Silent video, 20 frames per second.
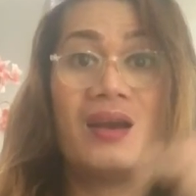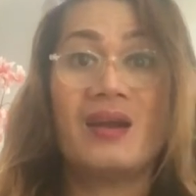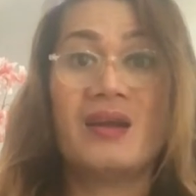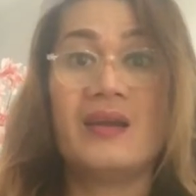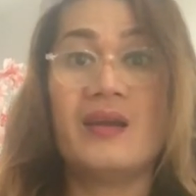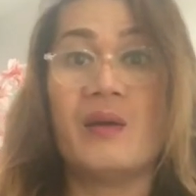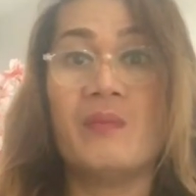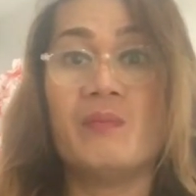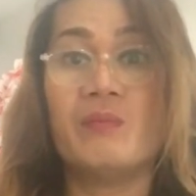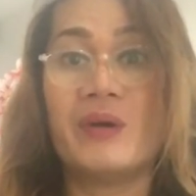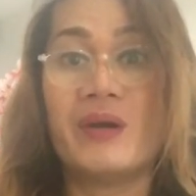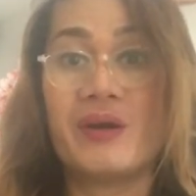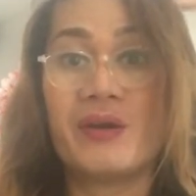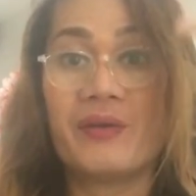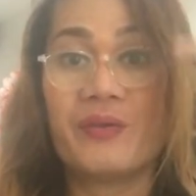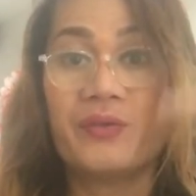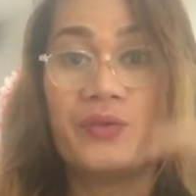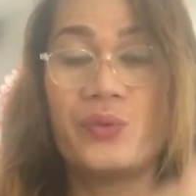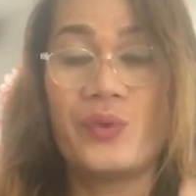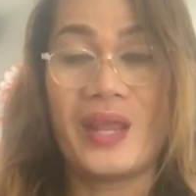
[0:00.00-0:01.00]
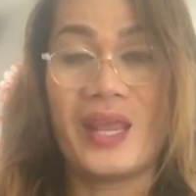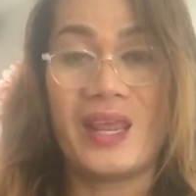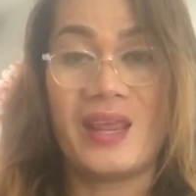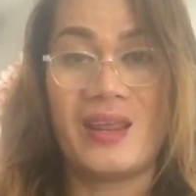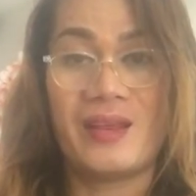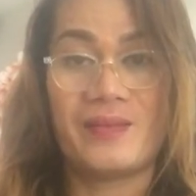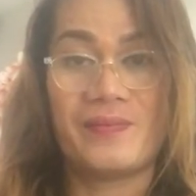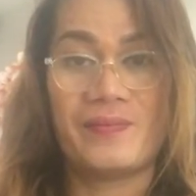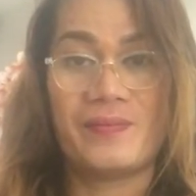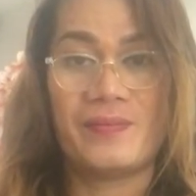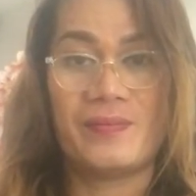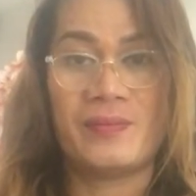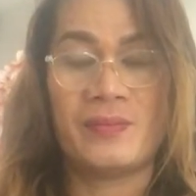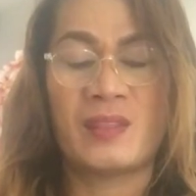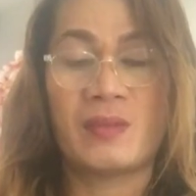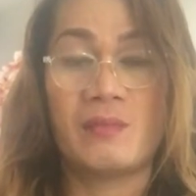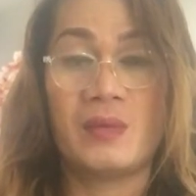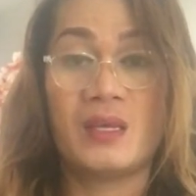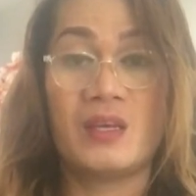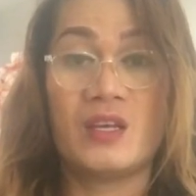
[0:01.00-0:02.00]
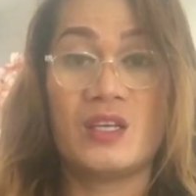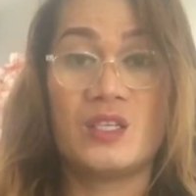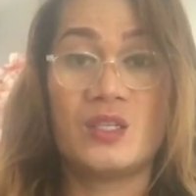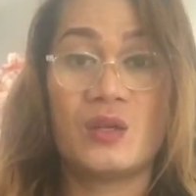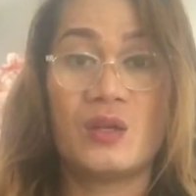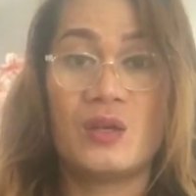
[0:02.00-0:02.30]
number 3 because